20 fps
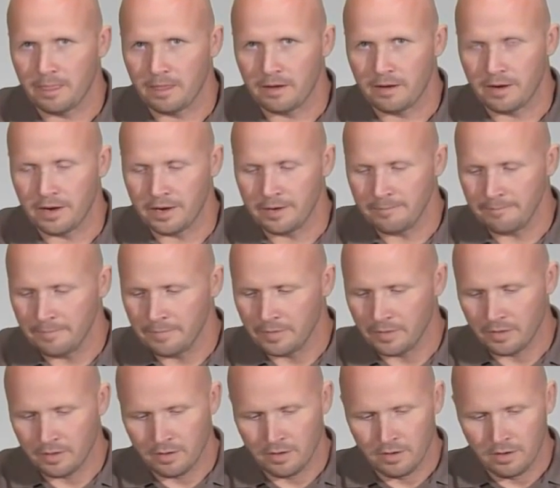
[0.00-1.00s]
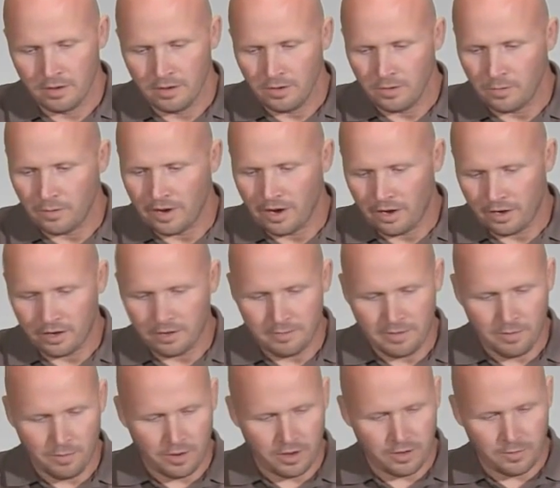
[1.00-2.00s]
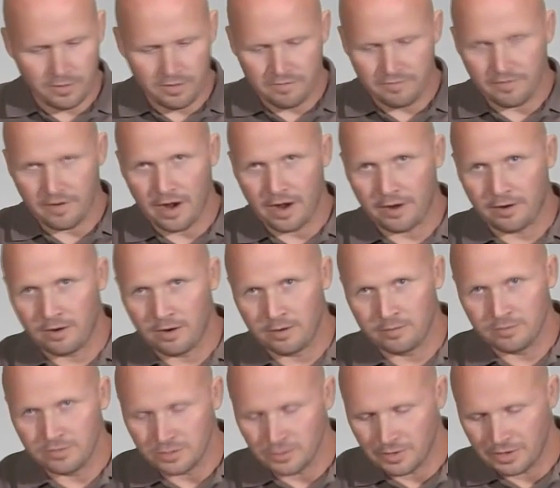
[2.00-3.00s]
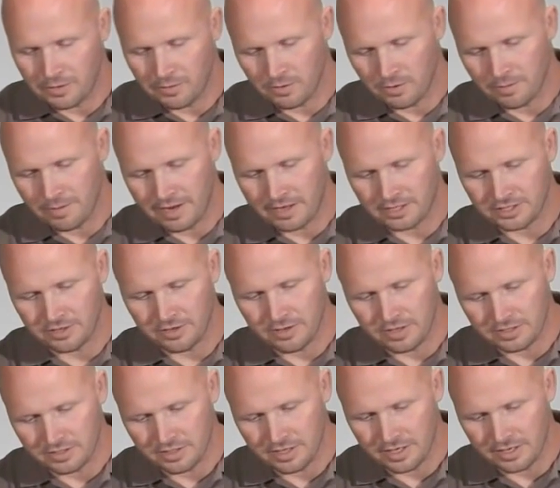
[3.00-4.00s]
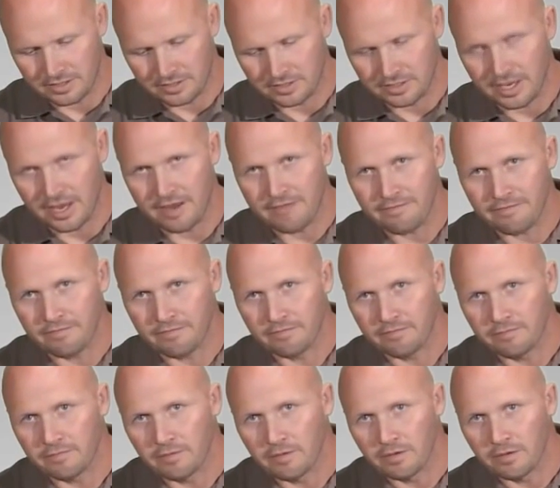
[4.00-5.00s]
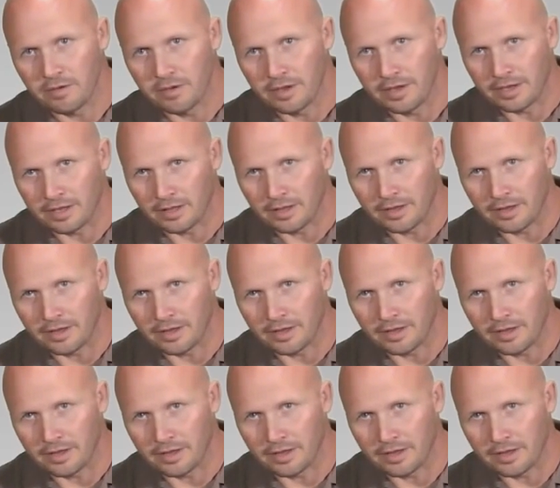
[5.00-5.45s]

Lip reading: Alright, we are going to be working with a firearm, so we do want to make sure this thing is safe and